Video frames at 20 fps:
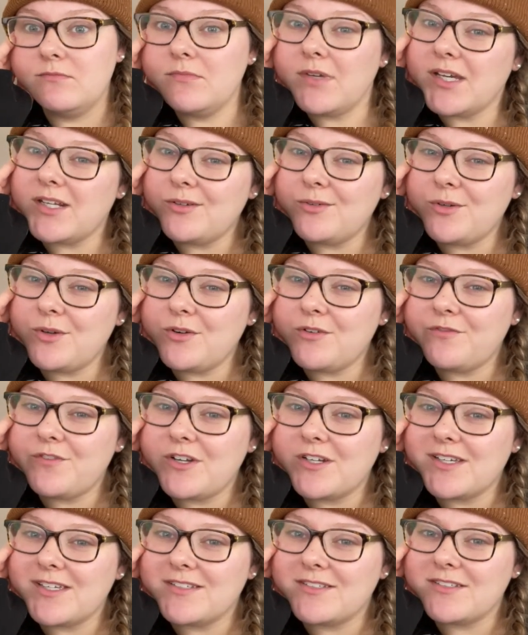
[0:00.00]
I don't know if I'll
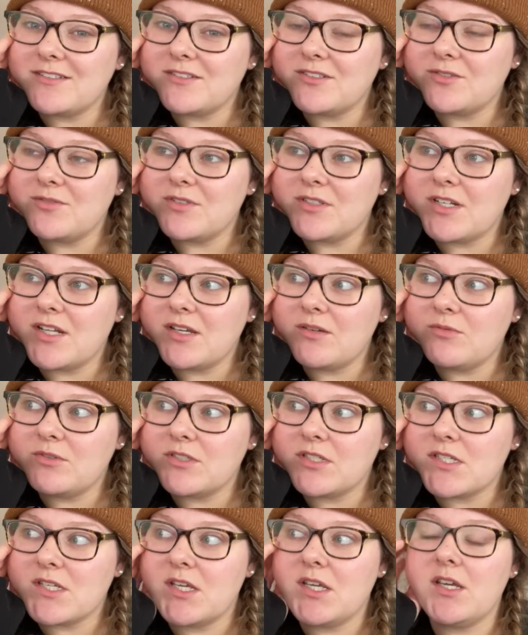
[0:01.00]
get to two today. We'll
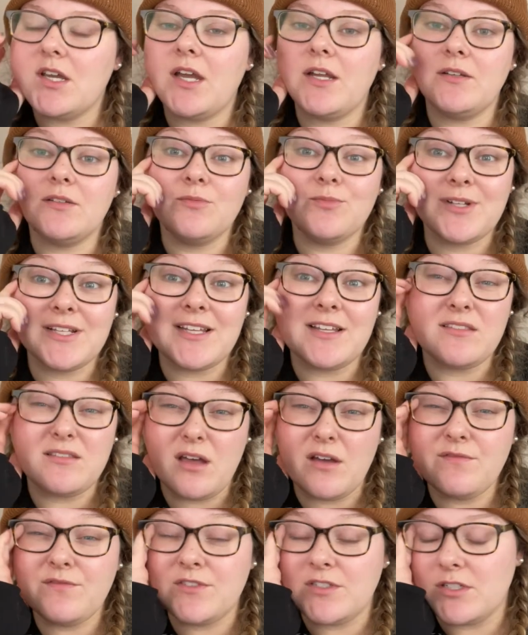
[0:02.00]
see. I'd really
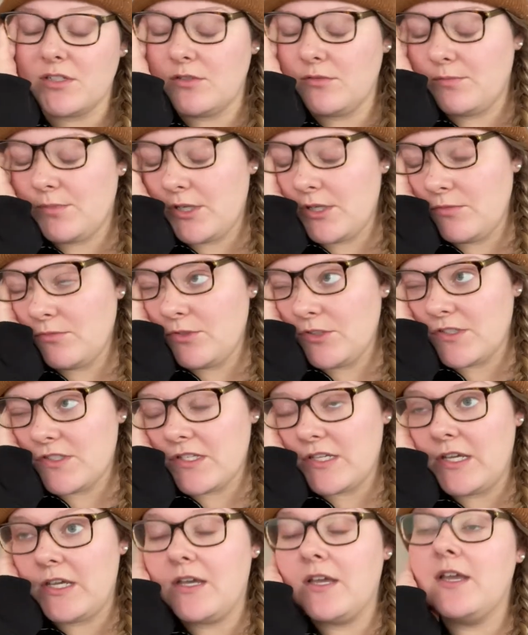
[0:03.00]
love to, but we'll
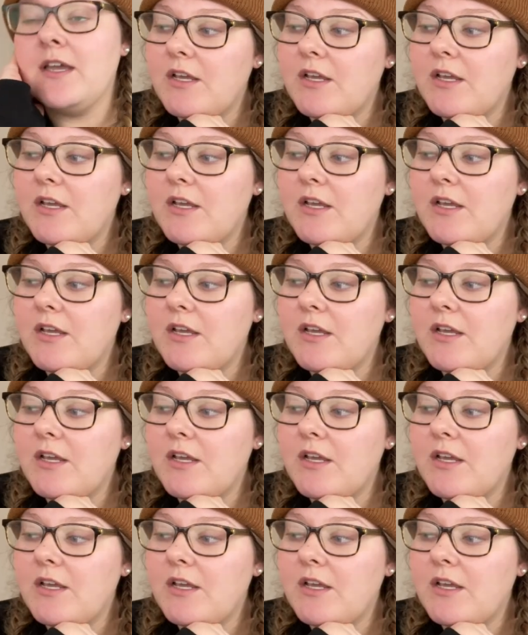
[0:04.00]
see.